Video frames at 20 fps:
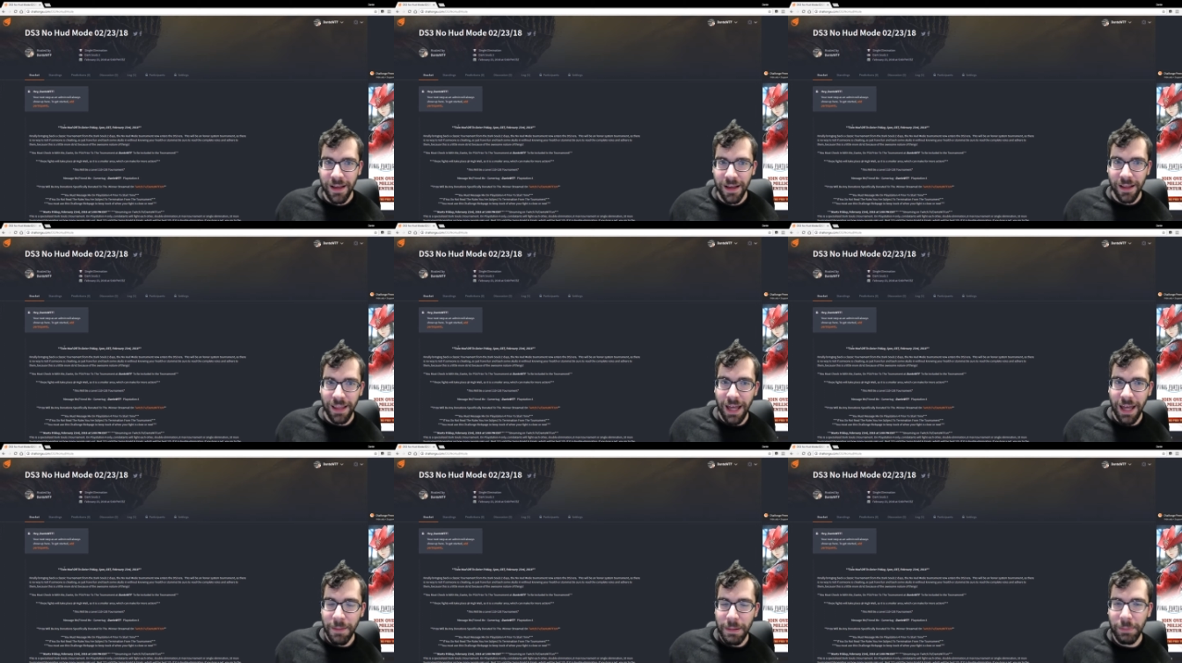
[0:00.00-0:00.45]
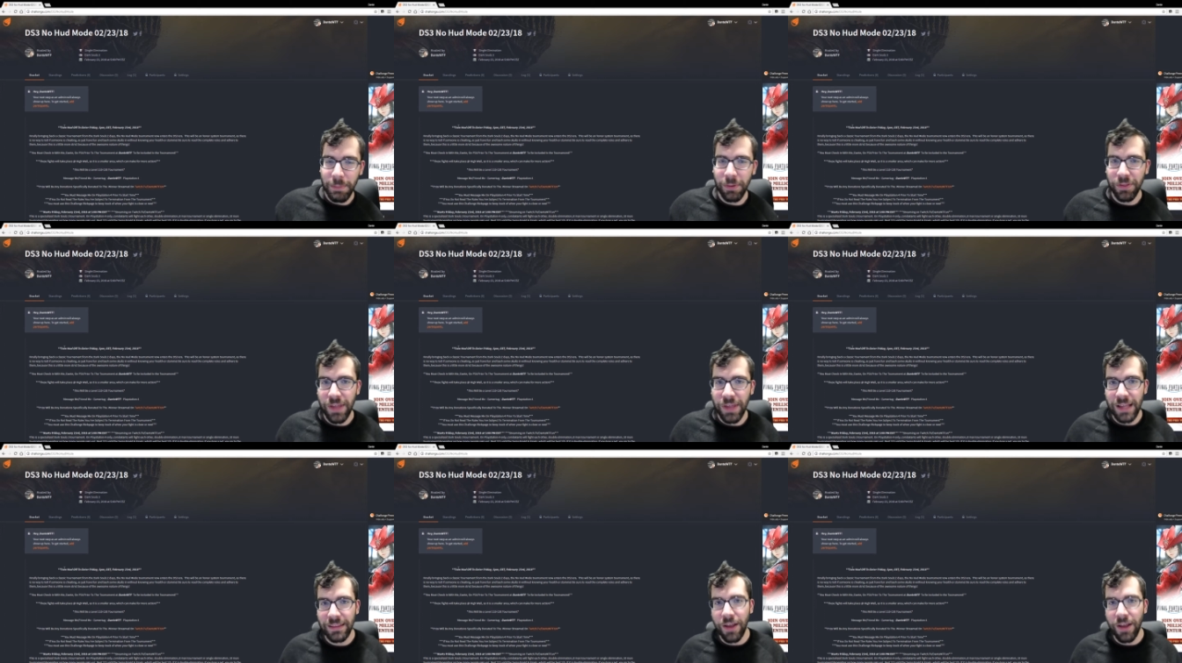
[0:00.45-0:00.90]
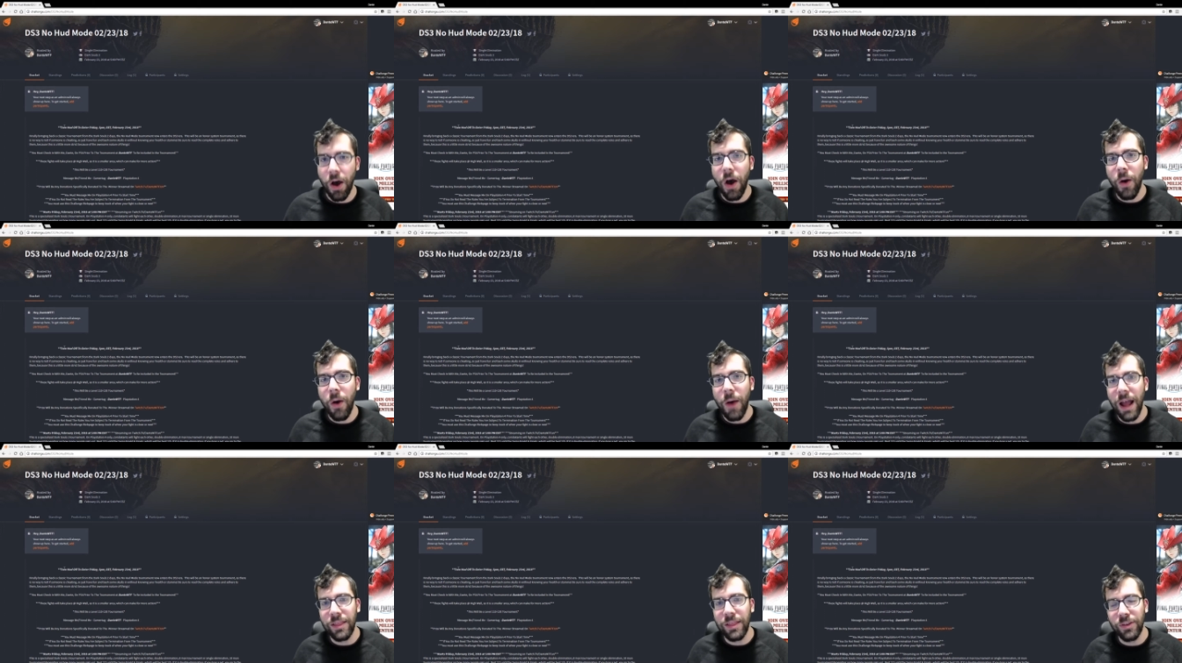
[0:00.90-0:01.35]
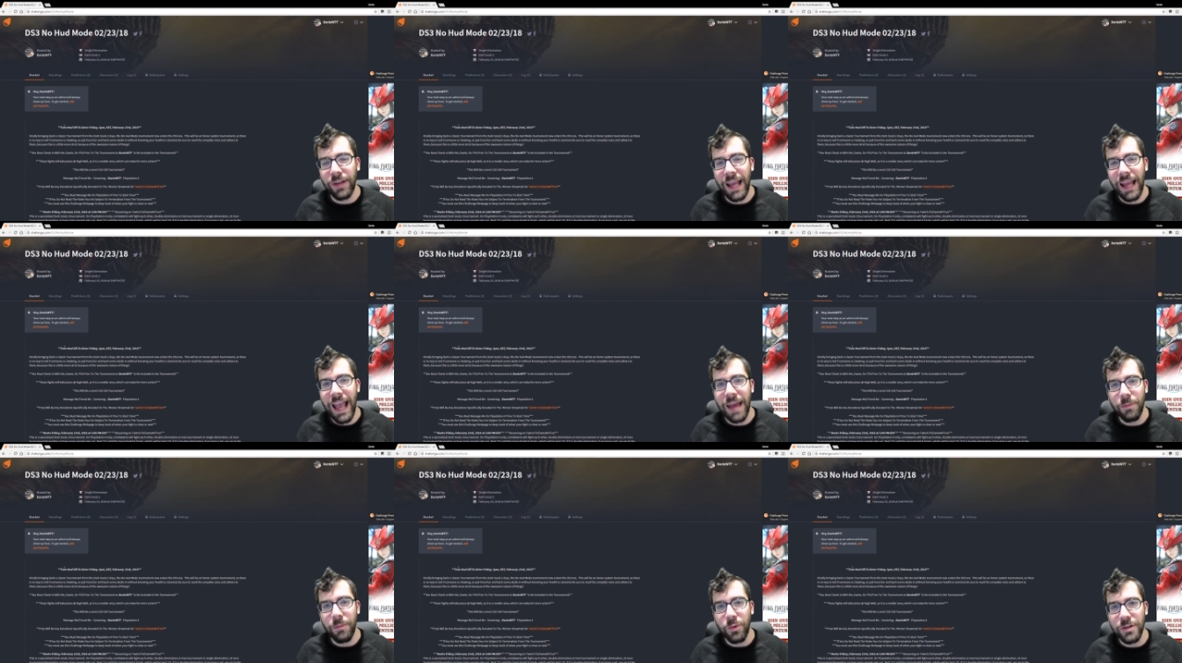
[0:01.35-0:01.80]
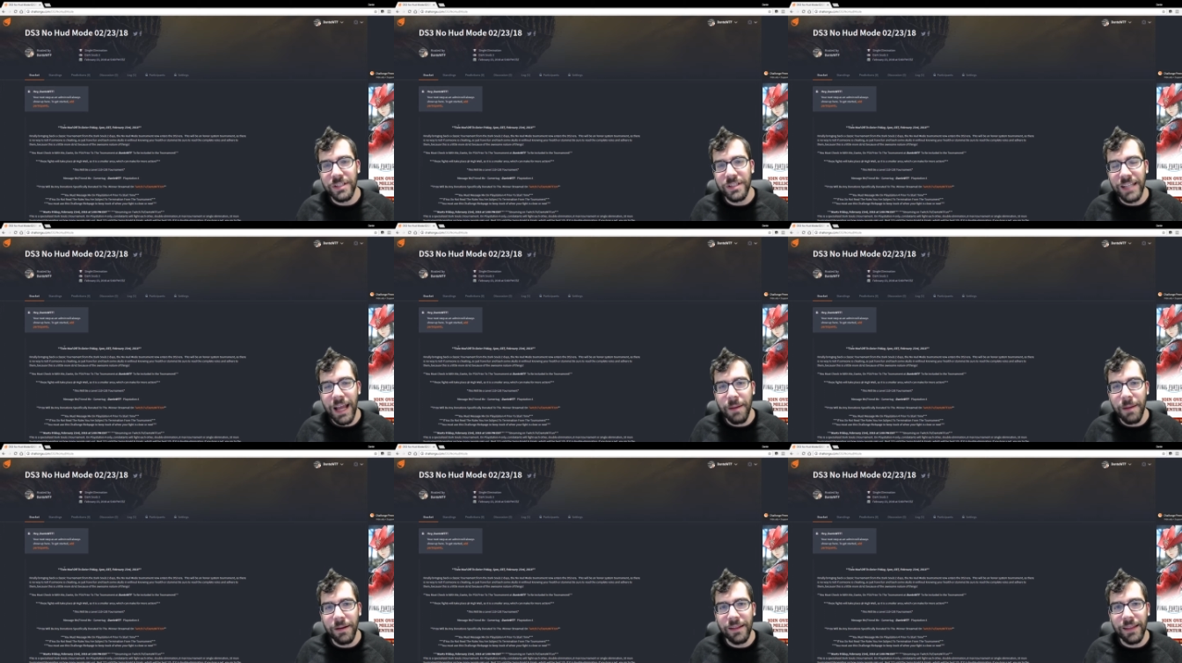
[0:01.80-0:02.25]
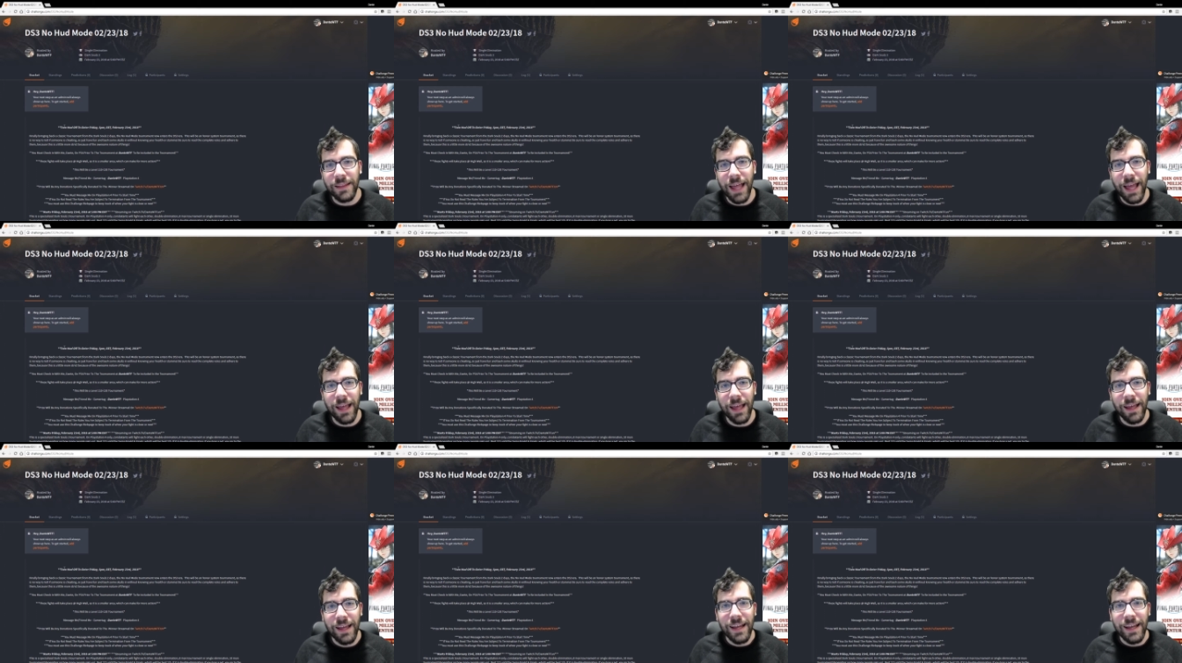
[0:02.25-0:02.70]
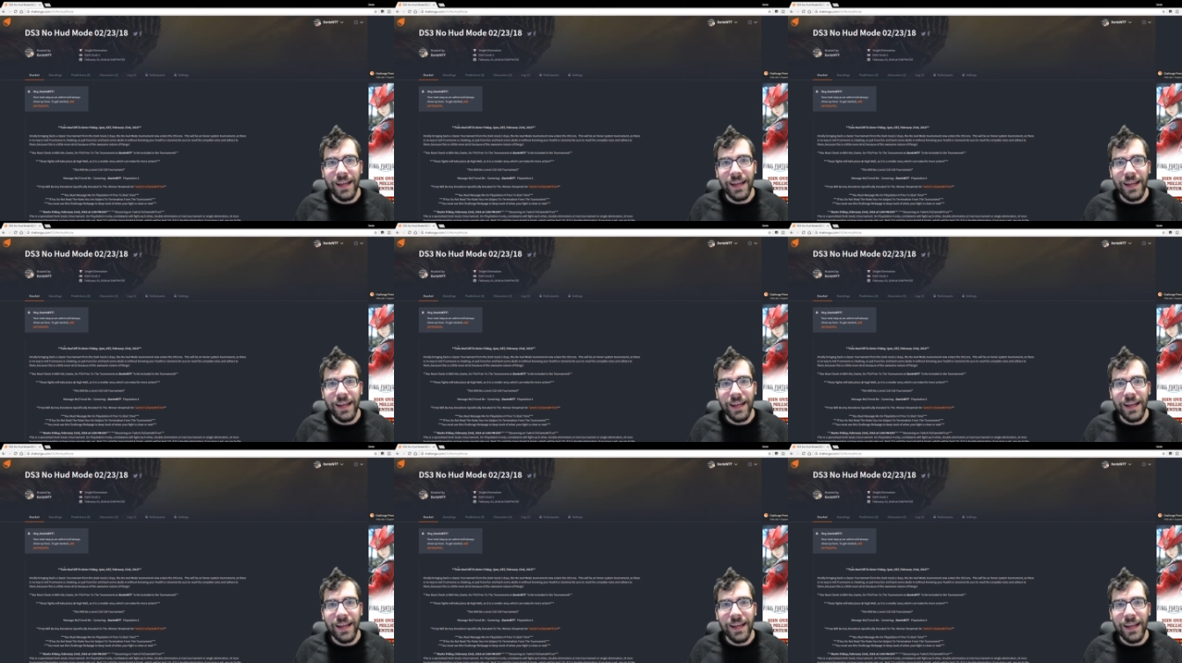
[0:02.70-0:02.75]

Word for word: A lot of people think, oh, I thought I had more stamina than that.